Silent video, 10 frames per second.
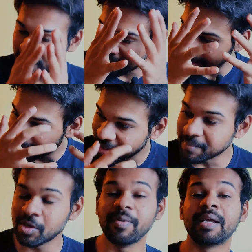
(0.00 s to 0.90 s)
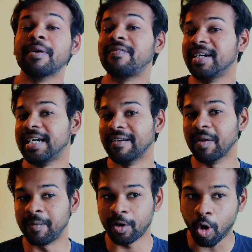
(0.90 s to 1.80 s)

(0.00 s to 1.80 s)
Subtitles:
in terms of becoming a front-end developer